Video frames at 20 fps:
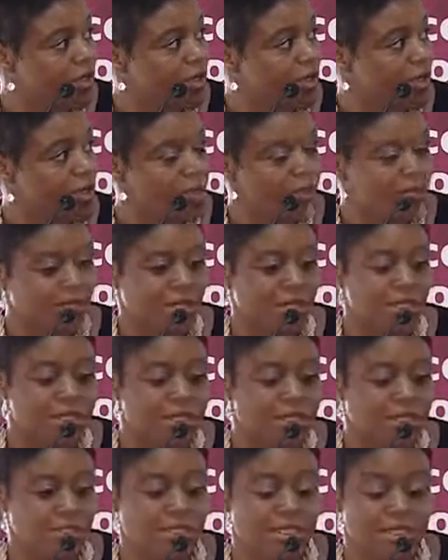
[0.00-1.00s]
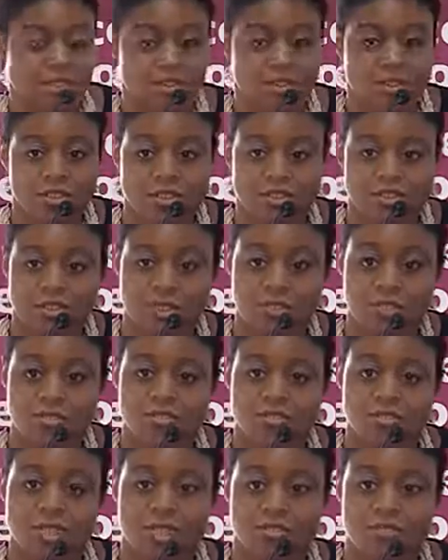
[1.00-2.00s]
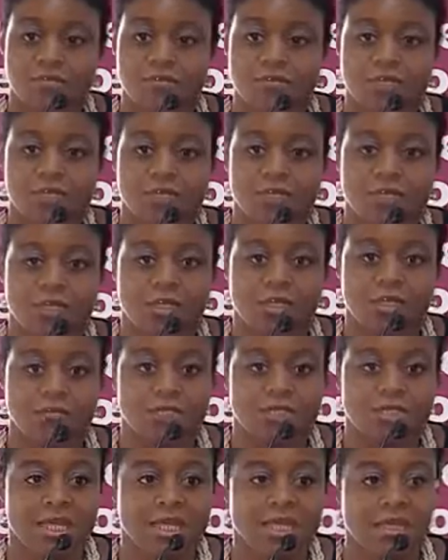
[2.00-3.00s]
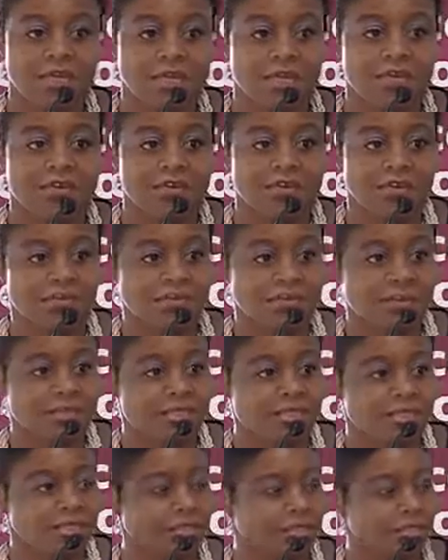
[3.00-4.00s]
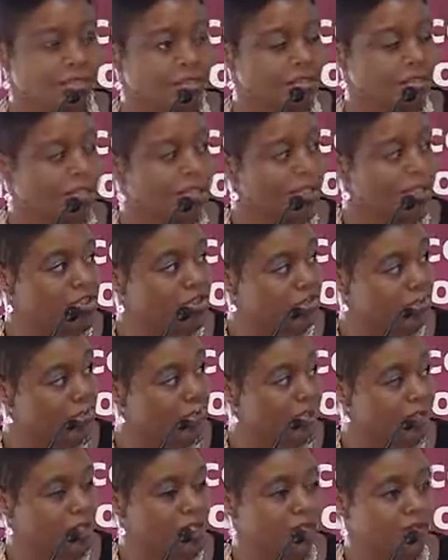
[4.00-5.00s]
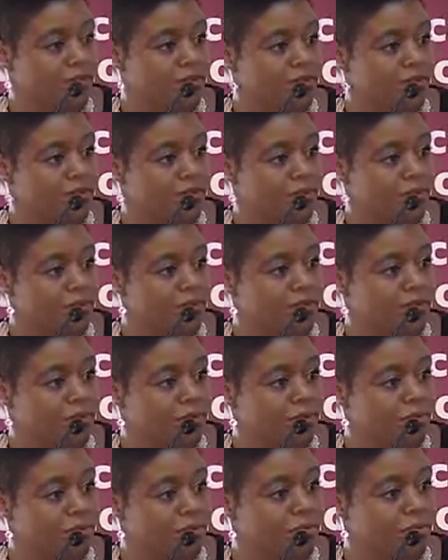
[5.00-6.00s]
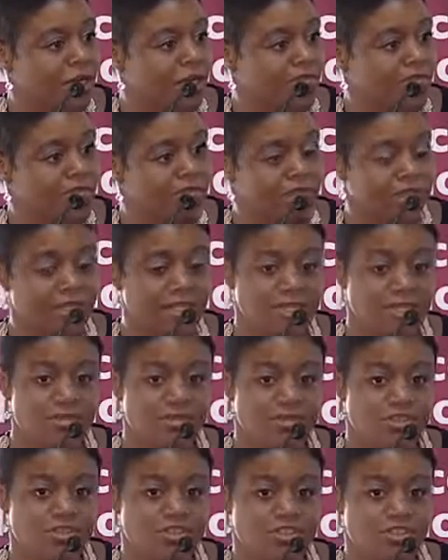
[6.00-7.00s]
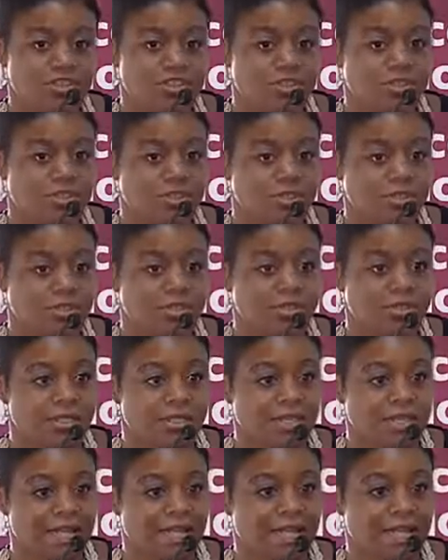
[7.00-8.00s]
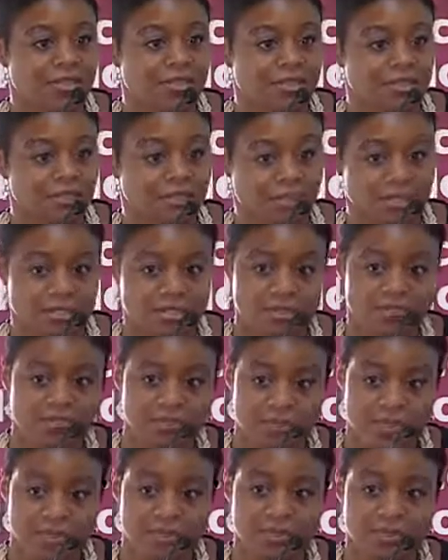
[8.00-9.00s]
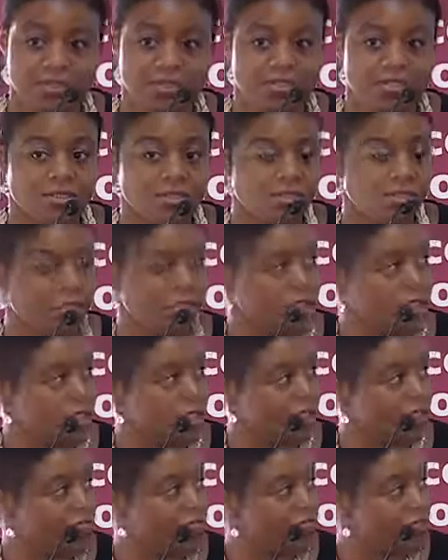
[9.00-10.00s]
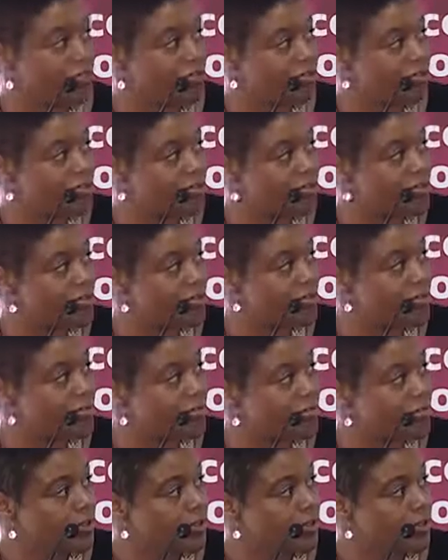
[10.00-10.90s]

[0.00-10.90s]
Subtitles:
We created the technology ourselves, taking the very best benchmarks that we could find from the microfinance institution and the best investment and consulting environments.